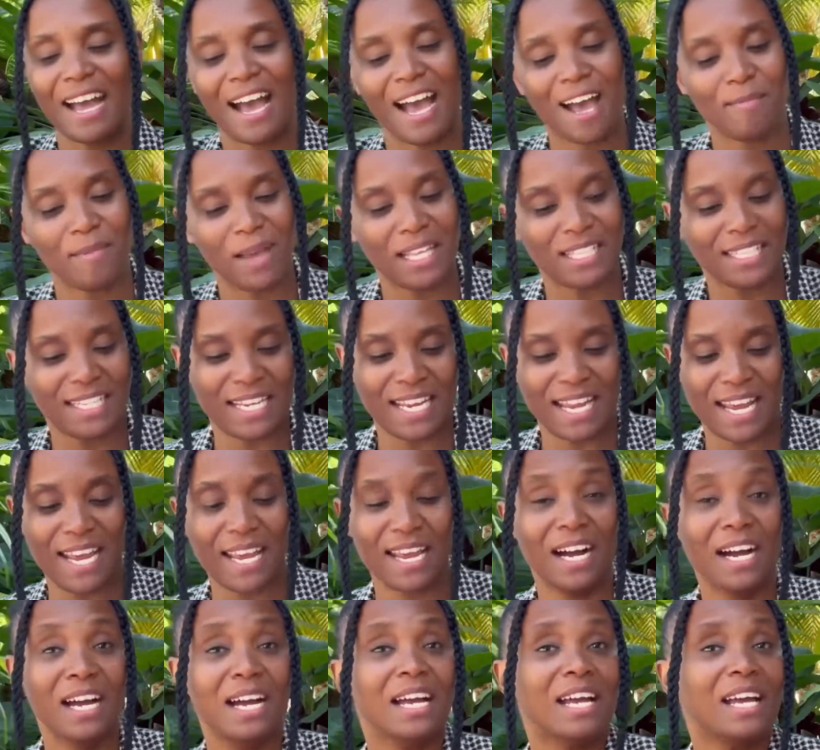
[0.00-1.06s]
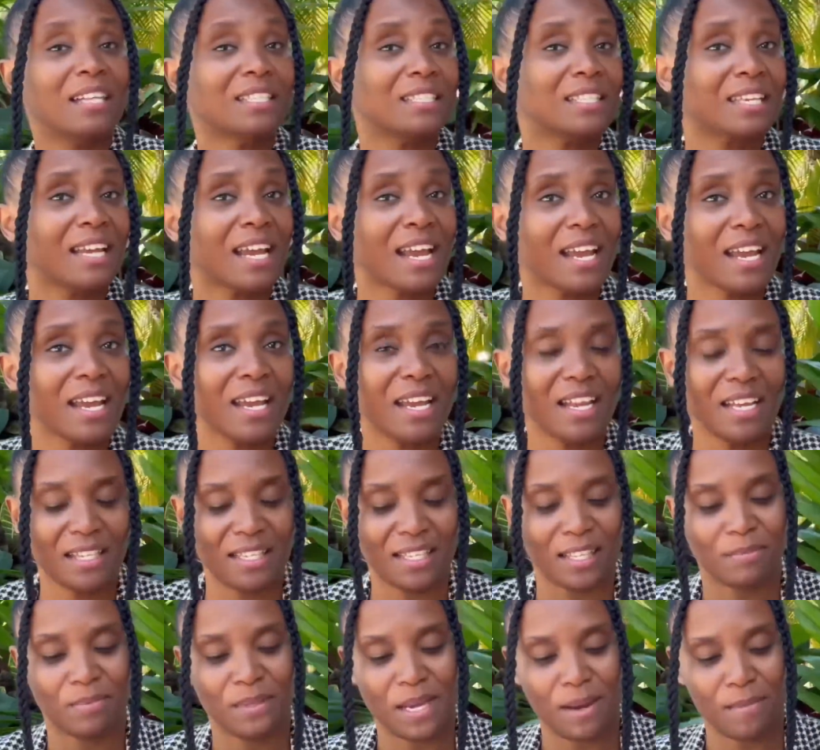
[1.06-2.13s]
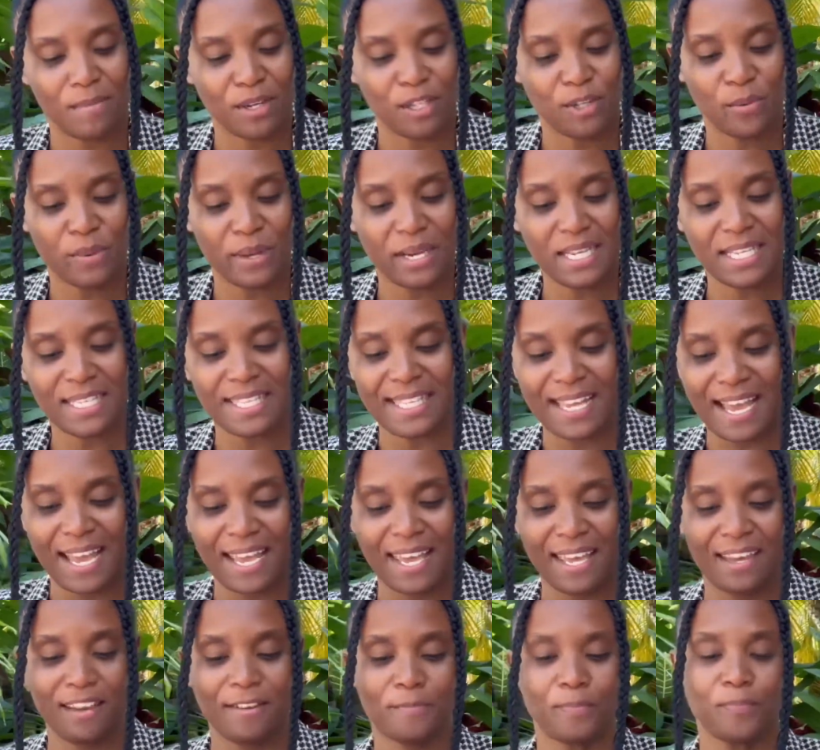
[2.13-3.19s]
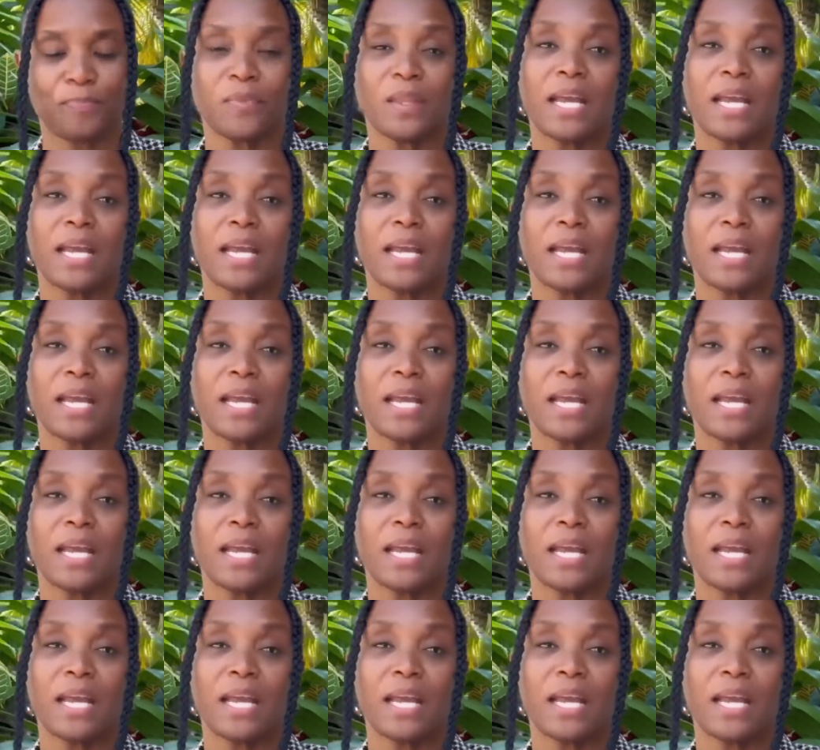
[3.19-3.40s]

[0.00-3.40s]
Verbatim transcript: I'm Aunty K, and today is September 22nd.